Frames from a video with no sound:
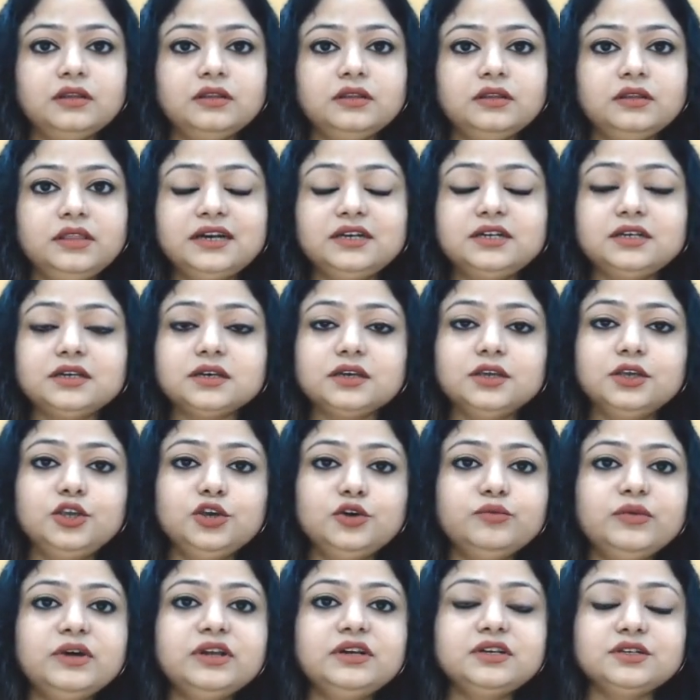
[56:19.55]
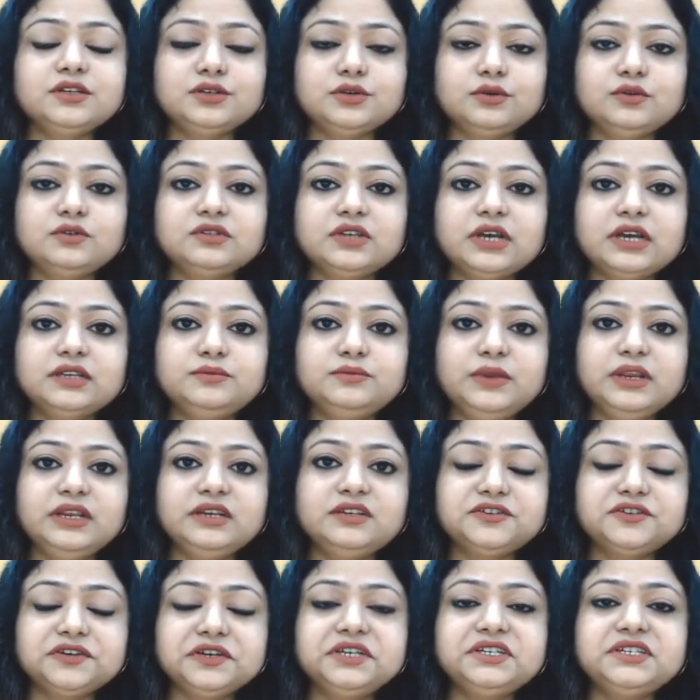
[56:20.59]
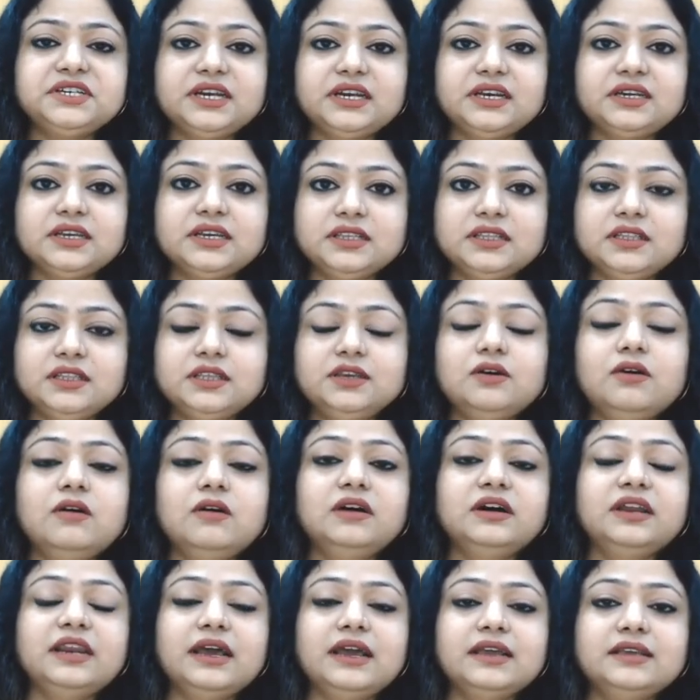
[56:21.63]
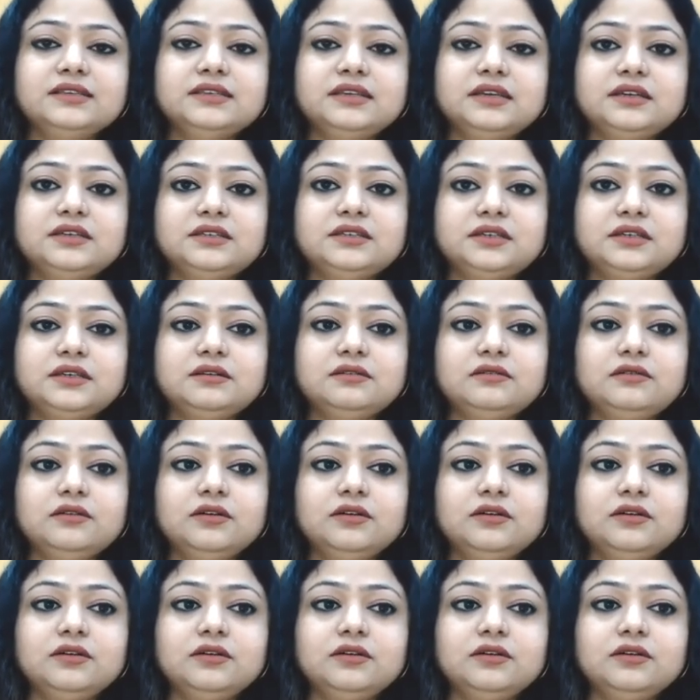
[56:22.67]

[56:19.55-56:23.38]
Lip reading: that human resource are being treated in the organization.